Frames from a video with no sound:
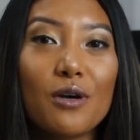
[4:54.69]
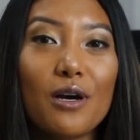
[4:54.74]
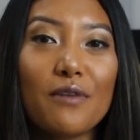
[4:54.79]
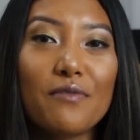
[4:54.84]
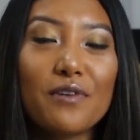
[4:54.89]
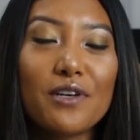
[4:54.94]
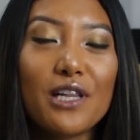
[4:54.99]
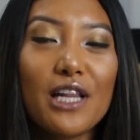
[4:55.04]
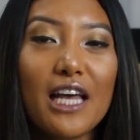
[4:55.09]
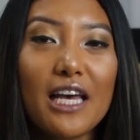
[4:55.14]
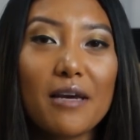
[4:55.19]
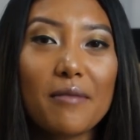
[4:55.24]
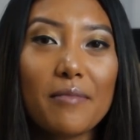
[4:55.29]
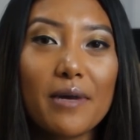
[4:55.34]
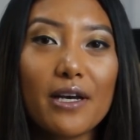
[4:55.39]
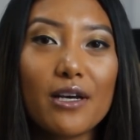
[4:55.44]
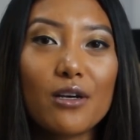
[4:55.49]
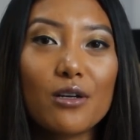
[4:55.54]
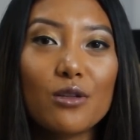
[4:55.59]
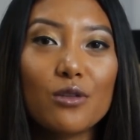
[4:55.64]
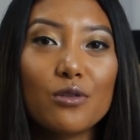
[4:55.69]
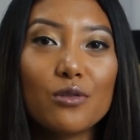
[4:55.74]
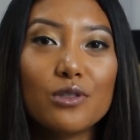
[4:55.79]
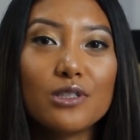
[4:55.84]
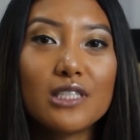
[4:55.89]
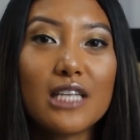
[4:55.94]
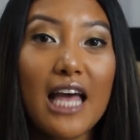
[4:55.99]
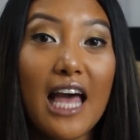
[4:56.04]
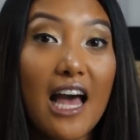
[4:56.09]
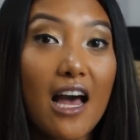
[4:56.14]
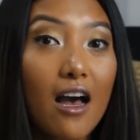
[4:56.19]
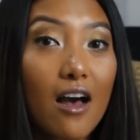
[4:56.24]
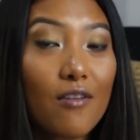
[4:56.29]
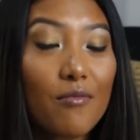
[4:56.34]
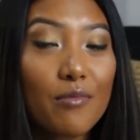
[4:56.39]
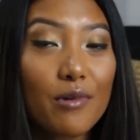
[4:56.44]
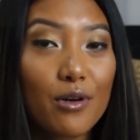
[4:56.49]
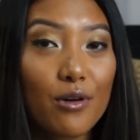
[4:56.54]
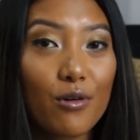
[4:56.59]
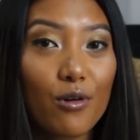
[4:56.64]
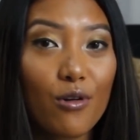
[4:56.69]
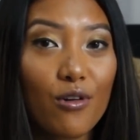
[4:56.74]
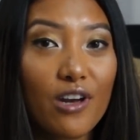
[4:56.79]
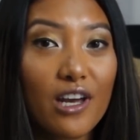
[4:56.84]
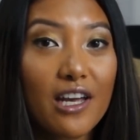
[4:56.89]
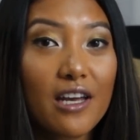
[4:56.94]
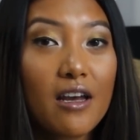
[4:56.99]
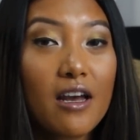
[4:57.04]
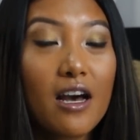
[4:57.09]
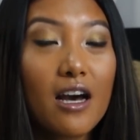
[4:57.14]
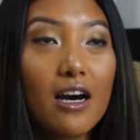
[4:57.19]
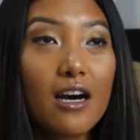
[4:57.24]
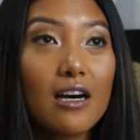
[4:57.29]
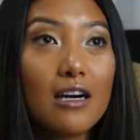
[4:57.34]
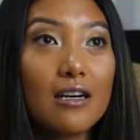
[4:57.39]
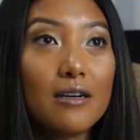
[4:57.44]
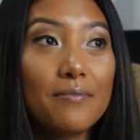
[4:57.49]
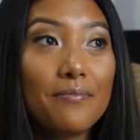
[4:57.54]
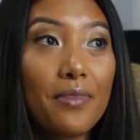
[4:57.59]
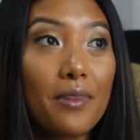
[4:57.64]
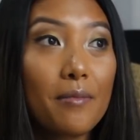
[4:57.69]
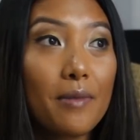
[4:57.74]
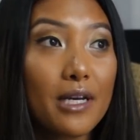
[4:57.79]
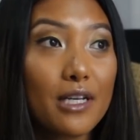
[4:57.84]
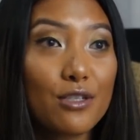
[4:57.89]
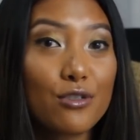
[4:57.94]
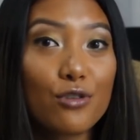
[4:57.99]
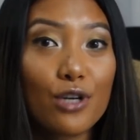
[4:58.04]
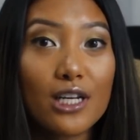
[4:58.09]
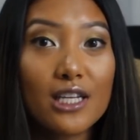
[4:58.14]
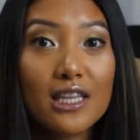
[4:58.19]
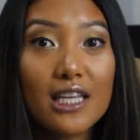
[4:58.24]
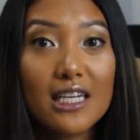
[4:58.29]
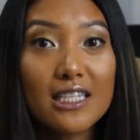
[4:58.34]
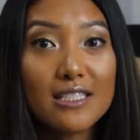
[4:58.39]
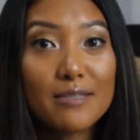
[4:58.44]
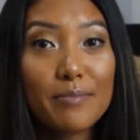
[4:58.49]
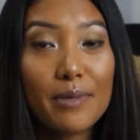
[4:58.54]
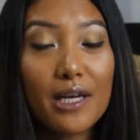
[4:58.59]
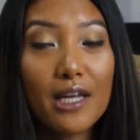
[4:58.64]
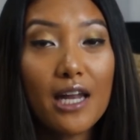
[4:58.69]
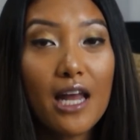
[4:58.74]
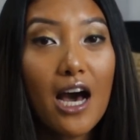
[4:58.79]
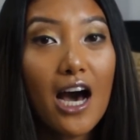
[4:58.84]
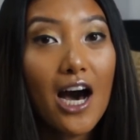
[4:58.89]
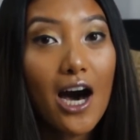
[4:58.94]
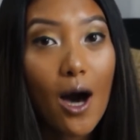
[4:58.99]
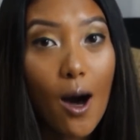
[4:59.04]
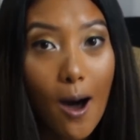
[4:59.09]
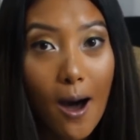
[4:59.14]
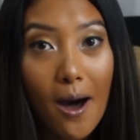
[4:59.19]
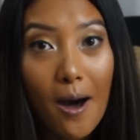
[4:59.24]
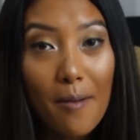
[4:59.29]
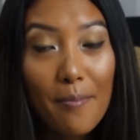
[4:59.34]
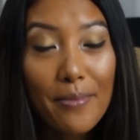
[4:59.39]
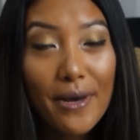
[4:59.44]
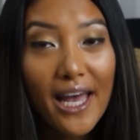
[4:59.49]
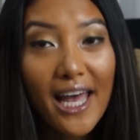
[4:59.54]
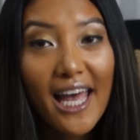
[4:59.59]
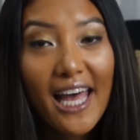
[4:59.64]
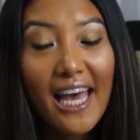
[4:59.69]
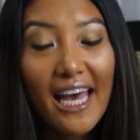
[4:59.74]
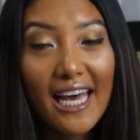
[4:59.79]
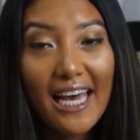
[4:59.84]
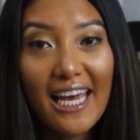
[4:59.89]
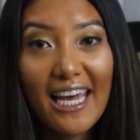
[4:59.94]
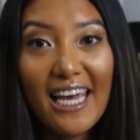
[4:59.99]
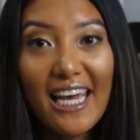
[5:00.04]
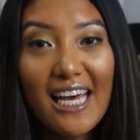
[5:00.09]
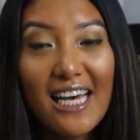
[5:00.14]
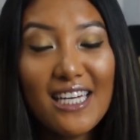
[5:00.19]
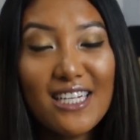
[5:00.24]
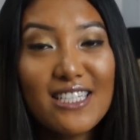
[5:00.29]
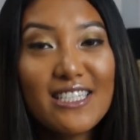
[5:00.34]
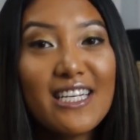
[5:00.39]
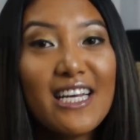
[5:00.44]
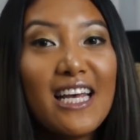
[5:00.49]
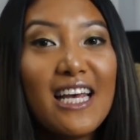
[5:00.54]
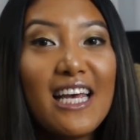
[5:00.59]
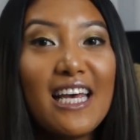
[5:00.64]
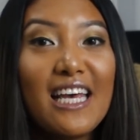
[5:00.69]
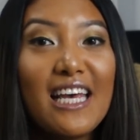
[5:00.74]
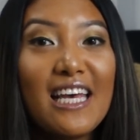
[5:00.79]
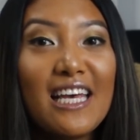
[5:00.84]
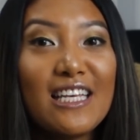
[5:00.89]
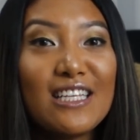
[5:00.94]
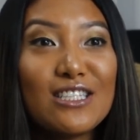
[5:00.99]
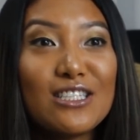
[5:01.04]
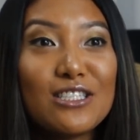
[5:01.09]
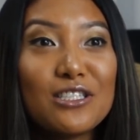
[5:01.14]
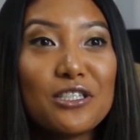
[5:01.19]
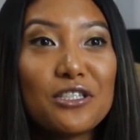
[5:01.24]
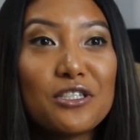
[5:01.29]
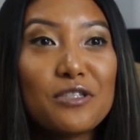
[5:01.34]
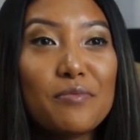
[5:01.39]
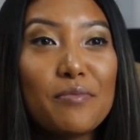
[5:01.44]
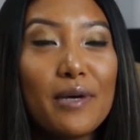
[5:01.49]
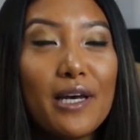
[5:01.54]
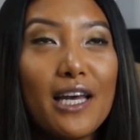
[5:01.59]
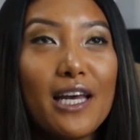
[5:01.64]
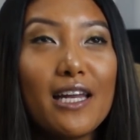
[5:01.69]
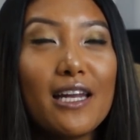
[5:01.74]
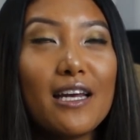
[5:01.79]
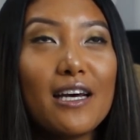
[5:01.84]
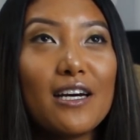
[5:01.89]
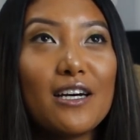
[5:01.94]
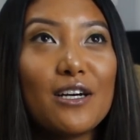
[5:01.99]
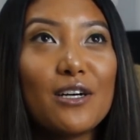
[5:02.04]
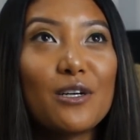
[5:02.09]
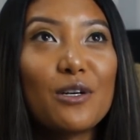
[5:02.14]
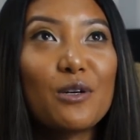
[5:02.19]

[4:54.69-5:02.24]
I feel like my glutes have been growing. My strength has been up, and it's just been a